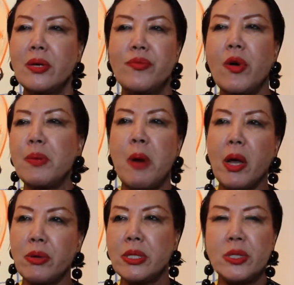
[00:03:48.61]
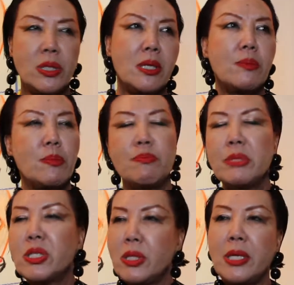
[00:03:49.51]
Very modernistic,
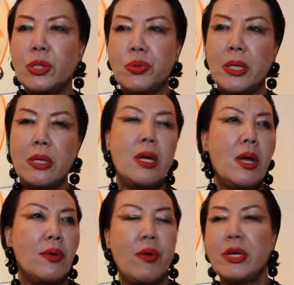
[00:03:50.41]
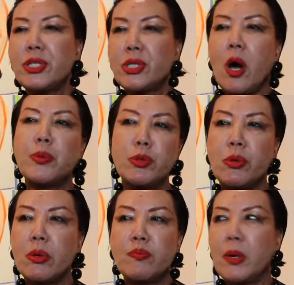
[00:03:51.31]
mid-century, very
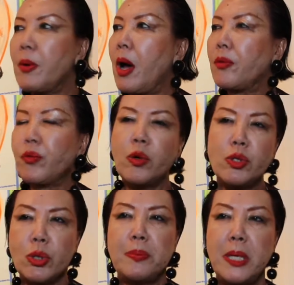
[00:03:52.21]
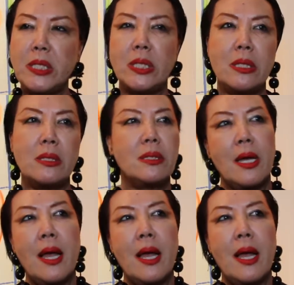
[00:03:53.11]
sculptural furniture pieces.